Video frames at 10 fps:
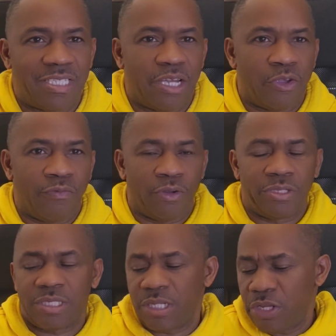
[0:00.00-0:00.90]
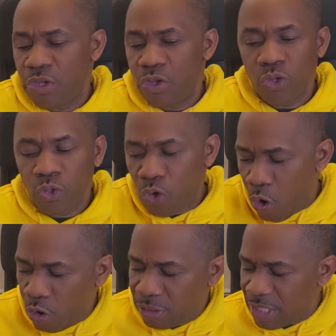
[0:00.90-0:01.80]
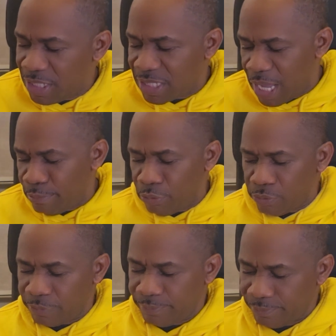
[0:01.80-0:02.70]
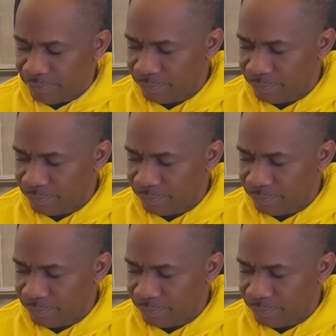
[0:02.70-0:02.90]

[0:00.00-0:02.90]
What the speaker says: Let's hear your voice. God is able.